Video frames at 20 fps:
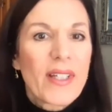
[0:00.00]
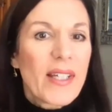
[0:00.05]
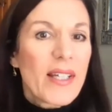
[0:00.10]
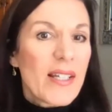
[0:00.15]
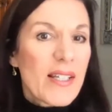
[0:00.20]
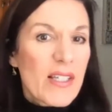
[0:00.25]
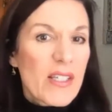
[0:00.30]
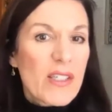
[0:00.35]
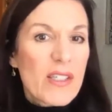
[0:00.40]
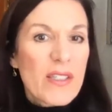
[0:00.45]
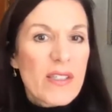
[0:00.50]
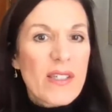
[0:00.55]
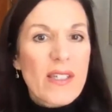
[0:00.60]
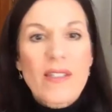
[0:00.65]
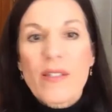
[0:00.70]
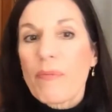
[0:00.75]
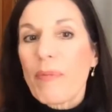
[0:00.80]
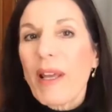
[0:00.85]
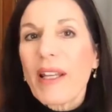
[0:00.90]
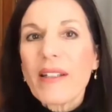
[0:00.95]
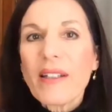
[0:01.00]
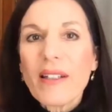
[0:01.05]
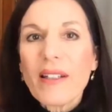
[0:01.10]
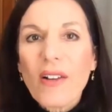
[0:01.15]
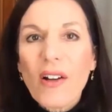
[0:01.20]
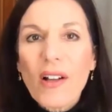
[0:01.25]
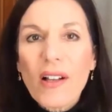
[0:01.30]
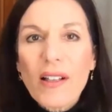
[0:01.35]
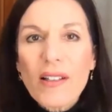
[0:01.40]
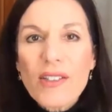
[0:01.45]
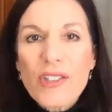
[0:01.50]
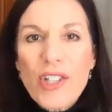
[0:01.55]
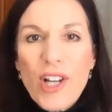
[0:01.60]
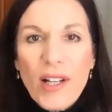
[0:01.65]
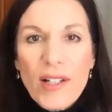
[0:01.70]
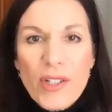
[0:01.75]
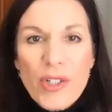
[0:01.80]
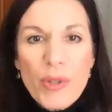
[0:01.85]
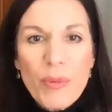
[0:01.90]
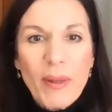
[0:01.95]
suspending all
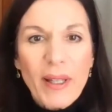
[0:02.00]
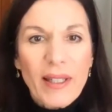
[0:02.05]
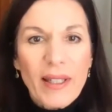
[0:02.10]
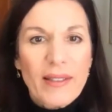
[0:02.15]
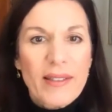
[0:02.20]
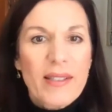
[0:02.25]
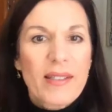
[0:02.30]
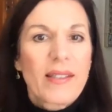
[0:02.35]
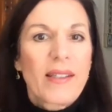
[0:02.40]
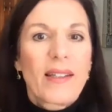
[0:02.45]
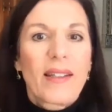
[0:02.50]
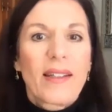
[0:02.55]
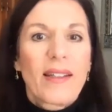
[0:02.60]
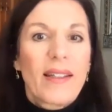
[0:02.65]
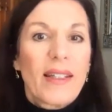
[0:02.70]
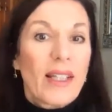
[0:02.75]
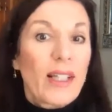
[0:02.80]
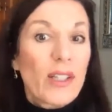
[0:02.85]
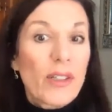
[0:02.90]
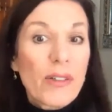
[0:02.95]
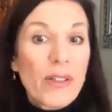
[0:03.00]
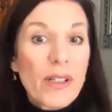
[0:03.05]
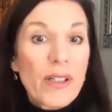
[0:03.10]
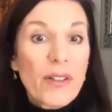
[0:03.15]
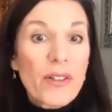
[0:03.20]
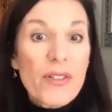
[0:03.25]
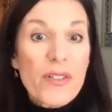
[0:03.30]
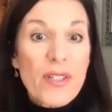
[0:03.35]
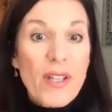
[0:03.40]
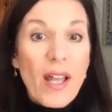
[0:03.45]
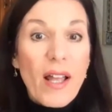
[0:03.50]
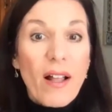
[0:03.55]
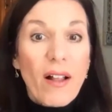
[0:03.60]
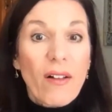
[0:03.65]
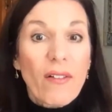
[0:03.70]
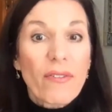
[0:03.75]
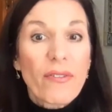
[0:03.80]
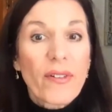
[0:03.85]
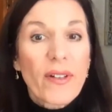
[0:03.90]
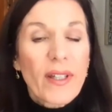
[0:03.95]
judgment, including
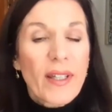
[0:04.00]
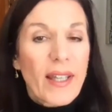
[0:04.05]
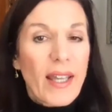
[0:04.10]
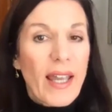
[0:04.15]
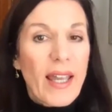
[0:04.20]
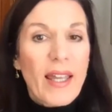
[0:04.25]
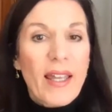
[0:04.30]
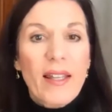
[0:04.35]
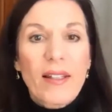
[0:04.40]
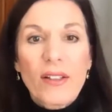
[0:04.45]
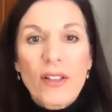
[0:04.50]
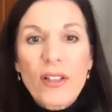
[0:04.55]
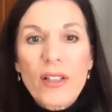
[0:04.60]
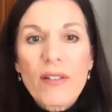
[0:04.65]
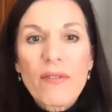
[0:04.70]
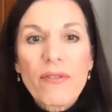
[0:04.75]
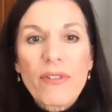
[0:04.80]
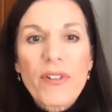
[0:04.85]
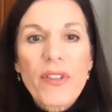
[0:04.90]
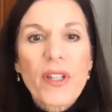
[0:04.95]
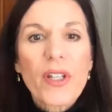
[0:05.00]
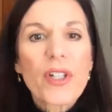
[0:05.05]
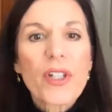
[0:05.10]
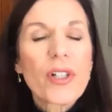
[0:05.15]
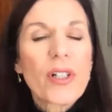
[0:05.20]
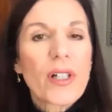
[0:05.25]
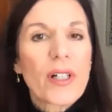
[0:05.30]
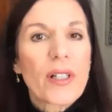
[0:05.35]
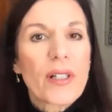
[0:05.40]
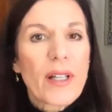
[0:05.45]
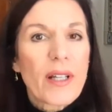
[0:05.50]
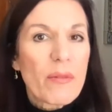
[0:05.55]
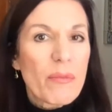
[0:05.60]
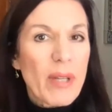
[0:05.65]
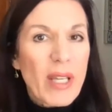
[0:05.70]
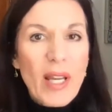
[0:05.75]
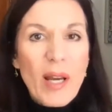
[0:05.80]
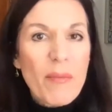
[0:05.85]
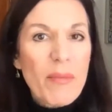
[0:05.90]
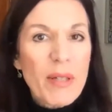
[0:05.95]
yourself, and looking for the good and
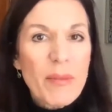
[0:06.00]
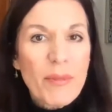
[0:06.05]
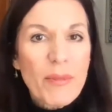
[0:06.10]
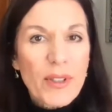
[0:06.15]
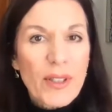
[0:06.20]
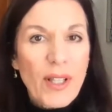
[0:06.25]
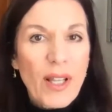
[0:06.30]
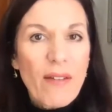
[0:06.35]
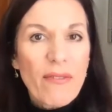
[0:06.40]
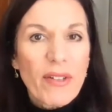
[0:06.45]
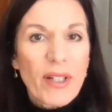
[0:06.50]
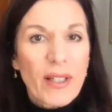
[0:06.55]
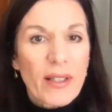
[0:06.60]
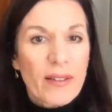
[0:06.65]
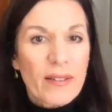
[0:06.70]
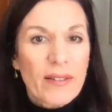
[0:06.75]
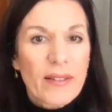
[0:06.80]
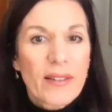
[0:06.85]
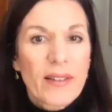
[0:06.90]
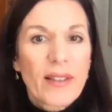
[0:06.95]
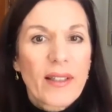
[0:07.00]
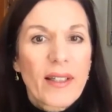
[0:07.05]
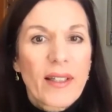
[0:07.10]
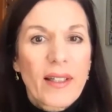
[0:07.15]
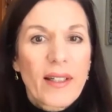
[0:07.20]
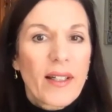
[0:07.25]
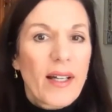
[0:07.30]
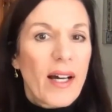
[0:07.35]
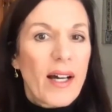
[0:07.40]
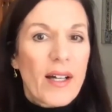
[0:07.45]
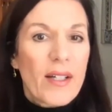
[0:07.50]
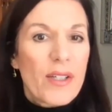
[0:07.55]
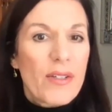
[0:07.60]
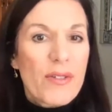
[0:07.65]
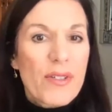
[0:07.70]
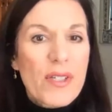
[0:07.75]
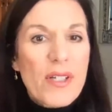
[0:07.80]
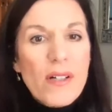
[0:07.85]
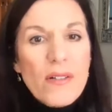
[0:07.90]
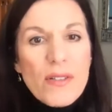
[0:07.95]
becoming more loving. You
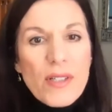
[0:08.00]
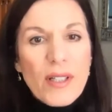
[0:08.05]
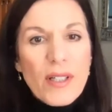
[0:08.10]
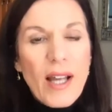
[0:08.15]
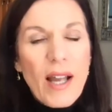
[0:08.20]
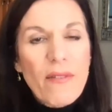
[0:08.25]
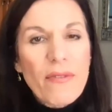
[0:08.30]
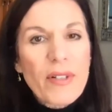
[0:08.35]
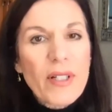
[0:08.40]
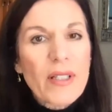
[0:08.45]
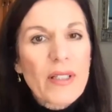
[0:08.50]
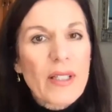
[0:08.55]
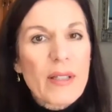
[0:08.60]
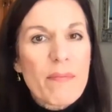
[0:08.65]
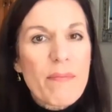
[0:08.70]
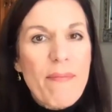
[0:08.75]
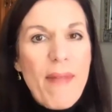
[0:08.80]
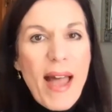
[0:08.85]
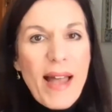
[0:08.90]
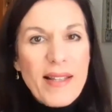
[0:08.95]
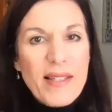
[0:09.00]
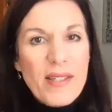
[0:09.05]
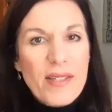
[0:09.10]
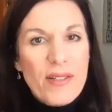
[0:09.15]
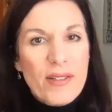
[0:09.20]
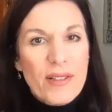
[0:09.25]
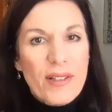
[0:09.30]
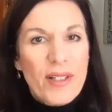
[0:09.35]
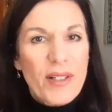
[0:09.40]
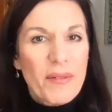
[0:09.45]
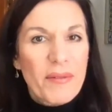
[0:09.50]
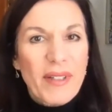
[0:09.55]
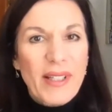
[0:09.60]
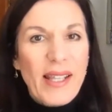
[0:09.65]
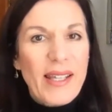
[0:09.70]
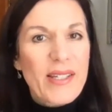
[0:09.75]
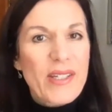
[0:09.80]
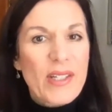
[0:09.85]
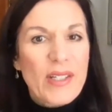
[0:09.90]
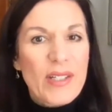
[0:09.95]
start to confidently master your
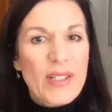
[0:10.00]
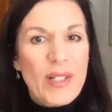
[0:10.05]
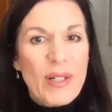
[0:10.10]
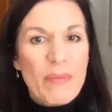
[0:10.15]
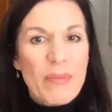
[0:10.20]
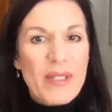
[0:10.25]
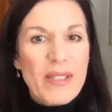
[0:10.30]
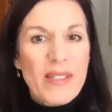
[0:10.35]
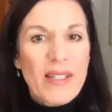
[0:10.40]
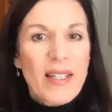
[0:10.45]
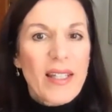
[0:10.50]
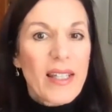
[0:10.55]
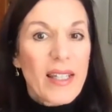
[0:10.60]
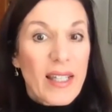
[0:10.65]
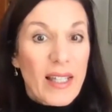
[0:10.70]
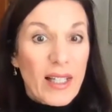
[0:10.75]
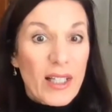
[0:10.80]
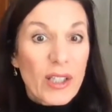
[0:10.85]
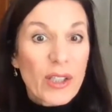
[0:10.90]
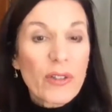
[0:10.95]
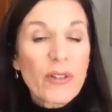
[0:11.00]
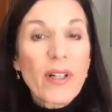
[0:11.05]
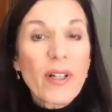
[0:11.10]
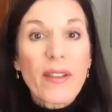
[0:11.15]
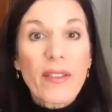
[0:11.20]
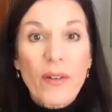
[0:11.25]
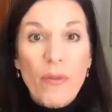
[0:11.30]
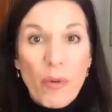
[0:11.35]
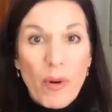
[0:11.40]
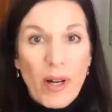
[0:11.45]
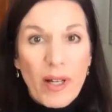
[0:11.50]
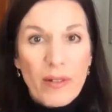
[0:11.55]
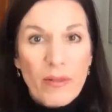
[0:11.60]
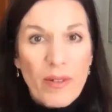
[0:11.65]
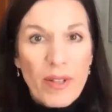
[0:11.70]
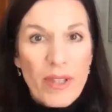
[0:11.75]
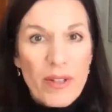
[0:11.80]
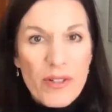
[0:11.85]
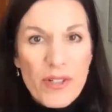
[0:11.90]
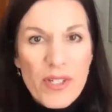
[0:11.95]
relationships, including the one
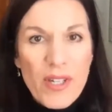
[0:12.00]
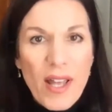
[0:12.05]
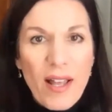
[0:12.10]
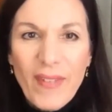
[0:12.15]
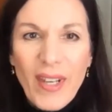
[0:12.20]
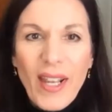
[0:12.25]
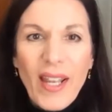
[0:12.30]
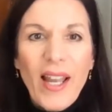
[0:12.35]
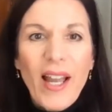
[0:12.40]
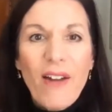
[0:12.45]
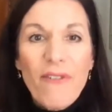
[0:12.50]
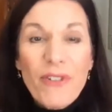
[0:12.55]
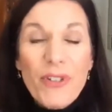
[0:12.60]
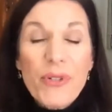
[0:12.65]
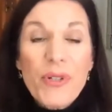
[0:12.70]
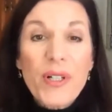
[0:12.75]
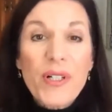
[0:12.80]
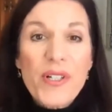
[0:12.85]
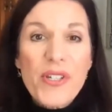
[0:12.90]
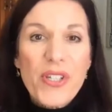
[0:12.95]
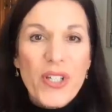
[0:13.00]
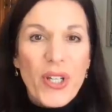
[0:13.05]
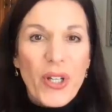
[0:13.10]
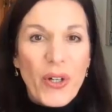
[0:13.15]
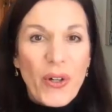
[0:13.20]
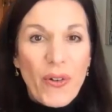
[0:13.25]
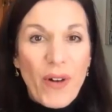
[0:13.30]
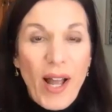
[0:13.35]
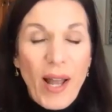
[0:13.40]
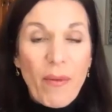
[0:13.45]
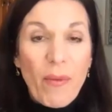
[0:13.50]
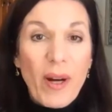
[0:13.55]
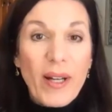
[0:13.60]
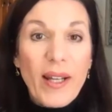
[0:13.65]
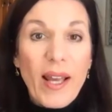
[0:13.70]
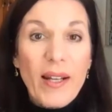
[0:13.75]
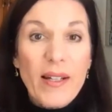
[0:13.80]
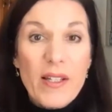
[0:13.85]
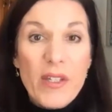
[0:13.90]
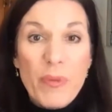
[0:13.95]
with yourself. A few years ago, I went
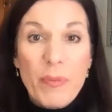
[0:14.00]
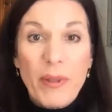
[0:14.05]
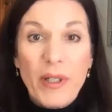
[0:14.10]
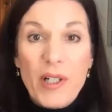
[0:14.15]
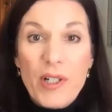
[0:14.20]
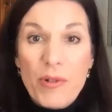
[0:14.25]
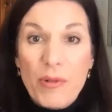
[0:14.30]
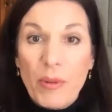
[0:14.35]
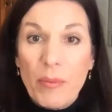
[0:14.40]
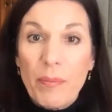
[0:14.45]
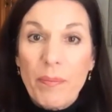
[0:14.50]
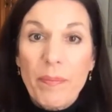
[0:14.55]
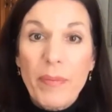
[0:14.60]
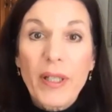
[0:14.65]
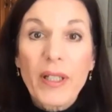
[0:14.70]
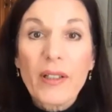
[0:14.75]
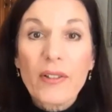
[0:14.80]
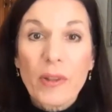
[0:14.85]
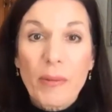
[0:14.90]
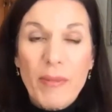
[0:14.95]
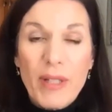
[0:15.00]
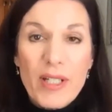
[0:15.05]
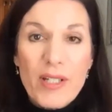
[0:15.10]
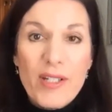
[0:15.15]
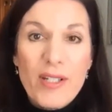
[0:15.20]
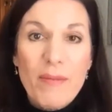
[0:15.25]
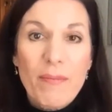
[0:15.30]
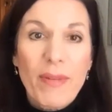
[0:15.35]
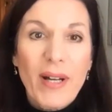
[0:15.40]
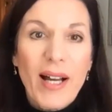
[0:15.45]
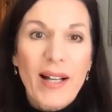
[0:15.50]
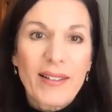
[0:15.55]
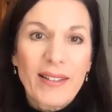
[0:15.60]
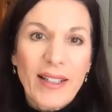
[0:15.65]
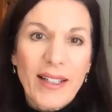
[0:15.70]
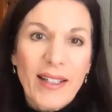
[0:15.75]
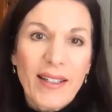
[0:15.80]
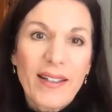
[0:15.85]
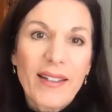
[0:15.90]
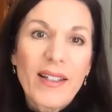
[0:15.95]
on a spiritual pilgrimage to
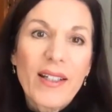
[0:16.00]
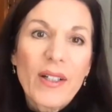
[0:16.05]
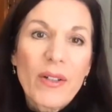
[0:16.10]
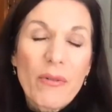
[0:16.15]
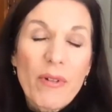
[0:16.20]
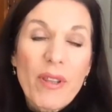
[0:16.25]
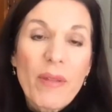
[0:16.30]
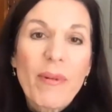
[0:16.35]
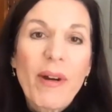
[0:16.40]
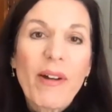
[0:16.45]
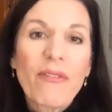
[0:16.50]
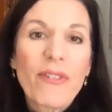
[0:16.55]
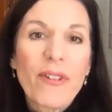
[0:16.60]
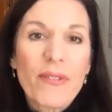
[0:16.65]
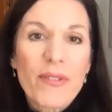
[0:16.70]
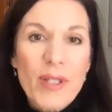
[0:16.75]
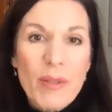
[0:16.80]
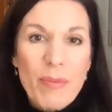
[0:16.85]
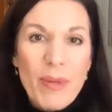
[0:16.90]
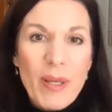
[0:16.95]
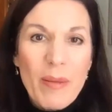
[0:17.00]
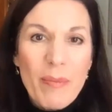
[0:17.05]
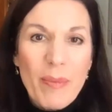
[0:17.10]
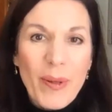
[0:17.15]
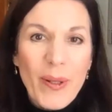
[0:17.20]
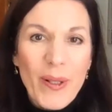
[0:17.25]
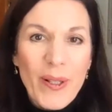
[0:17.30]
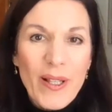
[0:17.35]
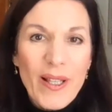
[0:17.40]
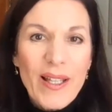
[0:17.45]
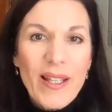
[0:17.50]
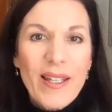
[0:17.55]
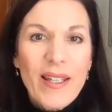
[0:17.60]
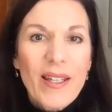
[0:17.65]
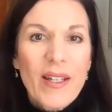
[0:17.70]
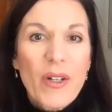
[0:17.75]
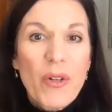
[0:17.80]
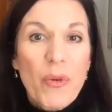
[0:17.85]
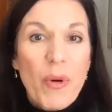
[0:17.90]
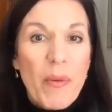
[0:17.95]
Bali with about 50 people.
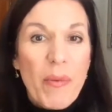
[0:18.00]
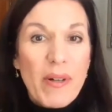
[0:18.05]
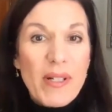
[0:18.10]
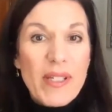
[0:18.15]
We went